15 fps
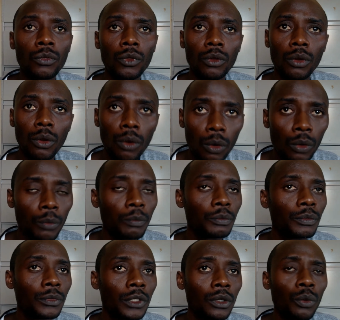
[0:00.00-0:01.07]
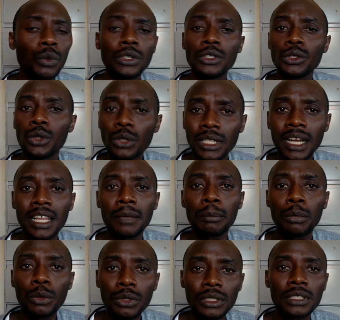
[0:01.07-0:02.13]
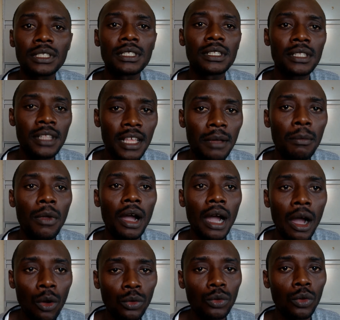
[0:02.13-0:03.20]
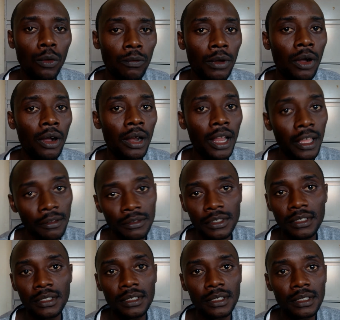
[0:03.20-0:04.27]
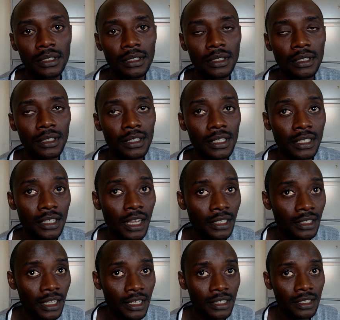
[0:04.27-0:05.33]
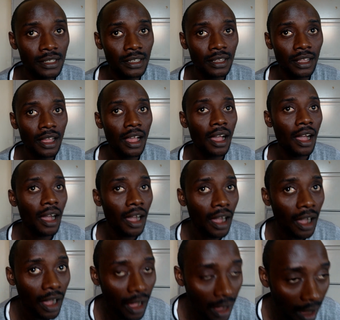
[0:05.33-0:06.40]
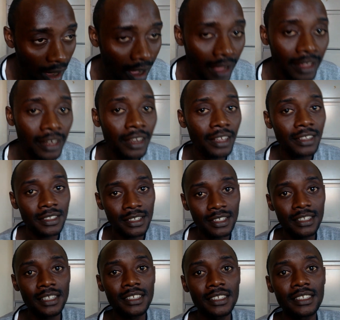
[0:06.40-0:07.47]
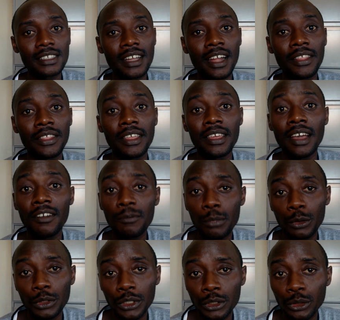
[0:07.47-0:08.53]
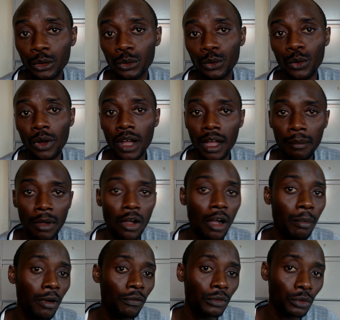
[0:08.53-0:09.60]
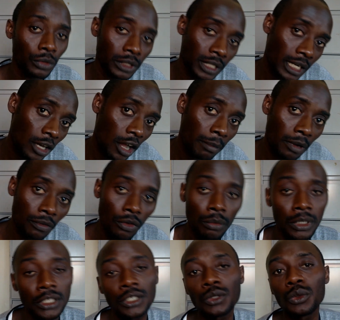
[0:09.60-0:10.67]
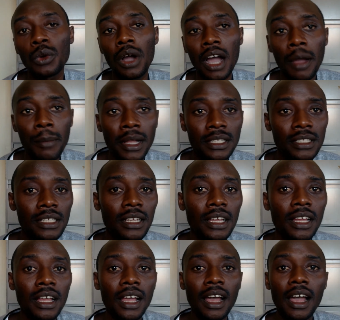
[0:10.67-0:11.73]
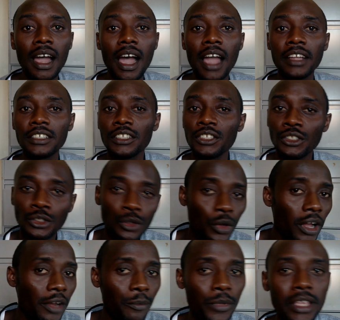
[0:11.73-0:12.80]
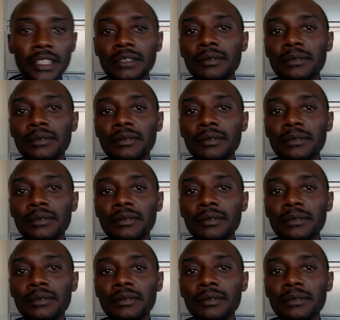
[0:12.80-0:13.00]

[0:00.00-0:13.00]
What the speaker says: or we totally put them out of our lives. These hazards are in existence and they have potential to harm to retard our performance, to harm us, and it is you and me